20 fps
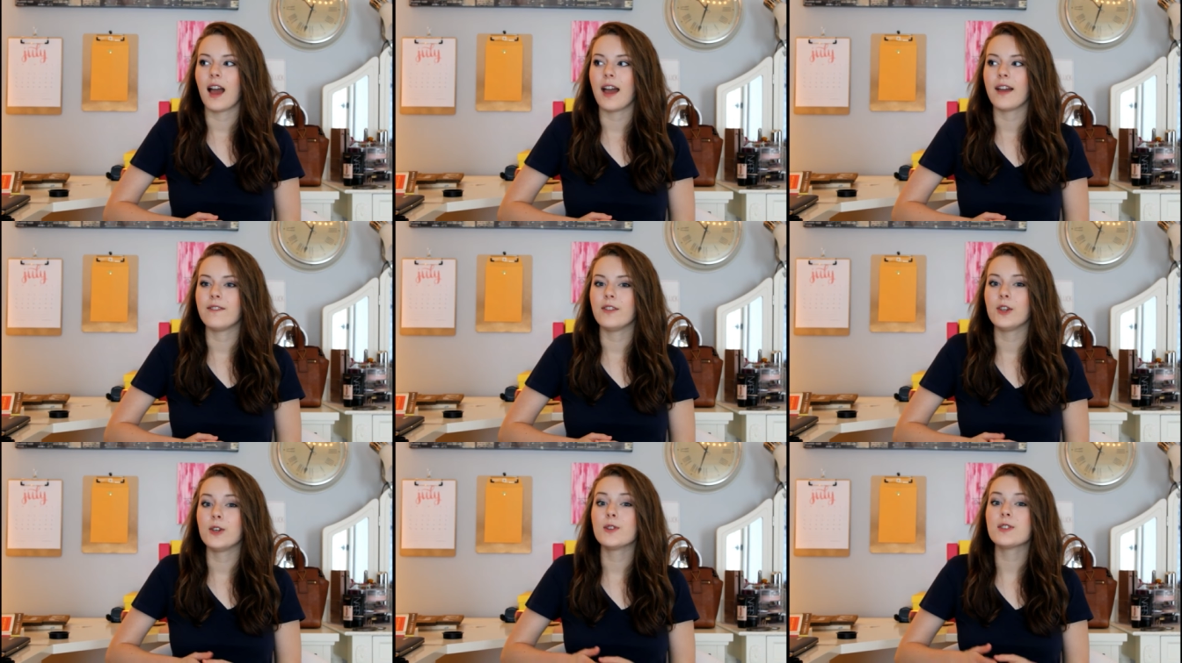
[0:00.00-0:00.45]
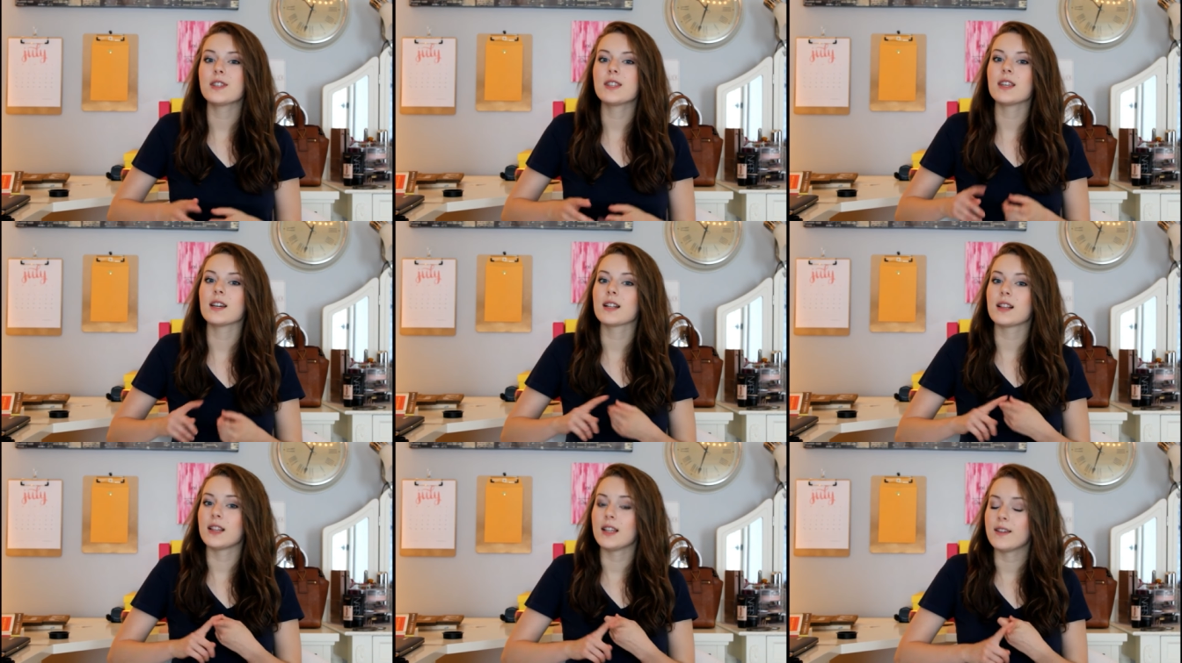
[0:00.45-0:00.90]
I've used
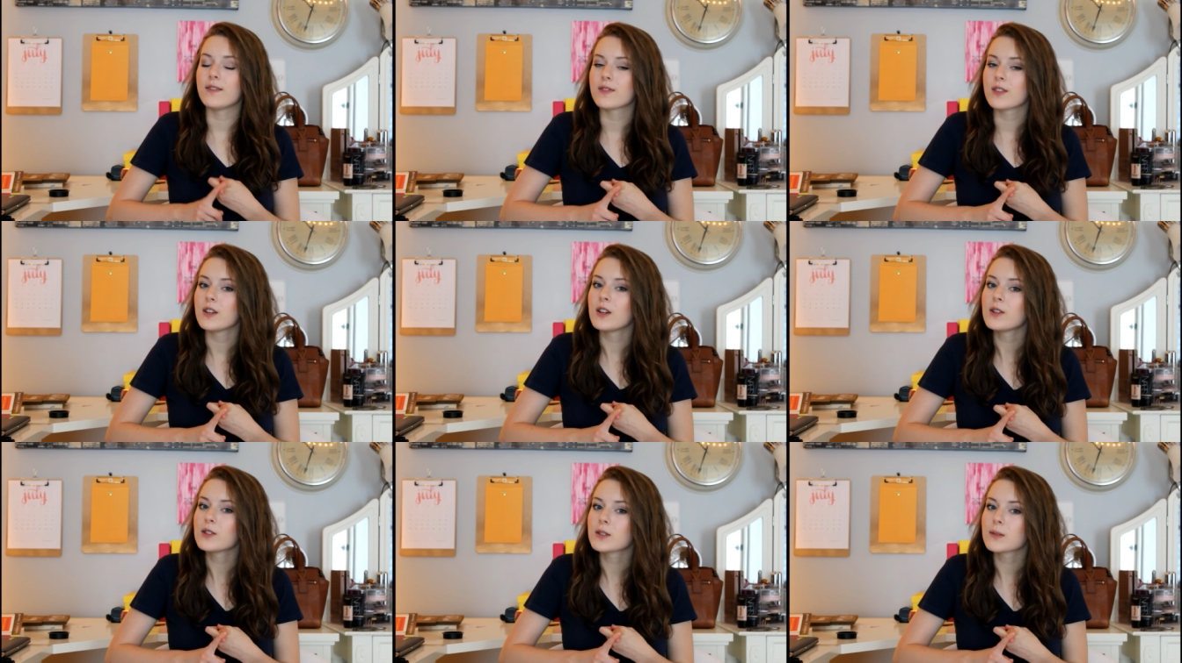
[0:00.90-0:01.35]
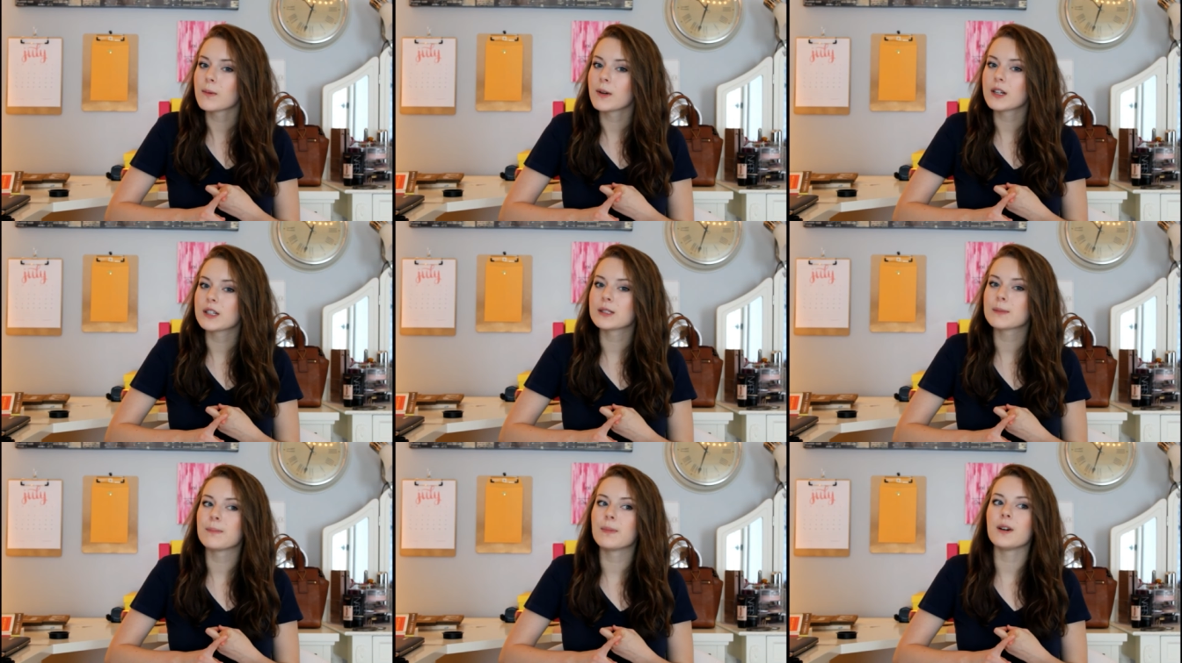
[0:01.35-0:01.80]
the Cliff Notes
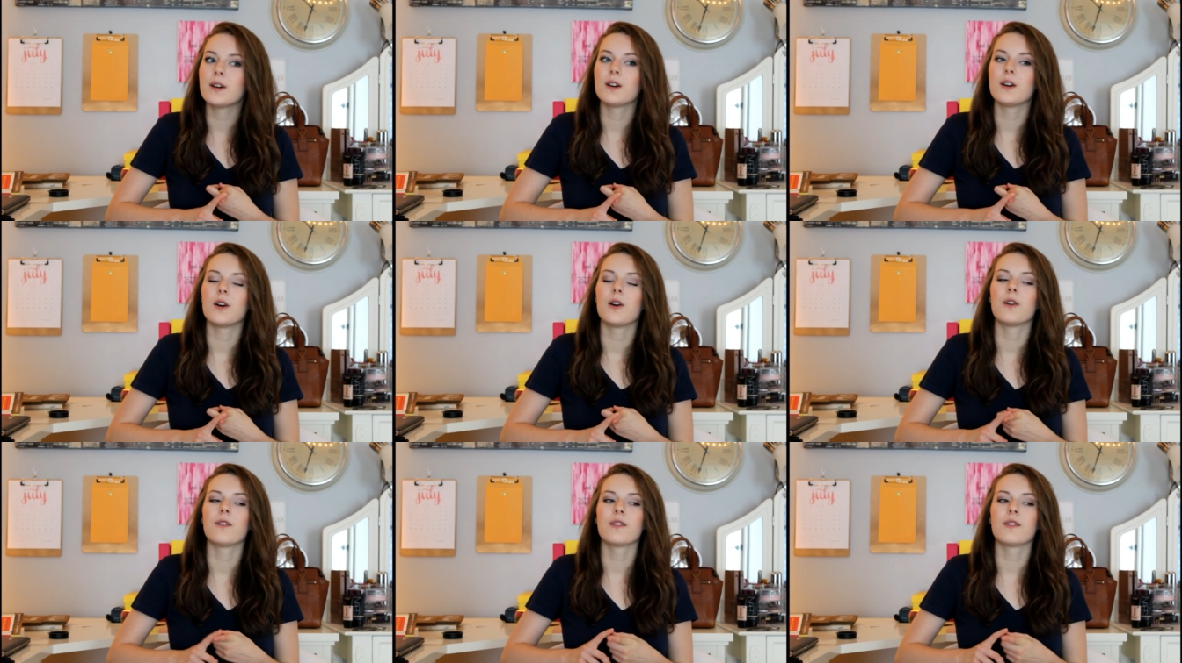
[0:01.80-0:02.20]
workbook,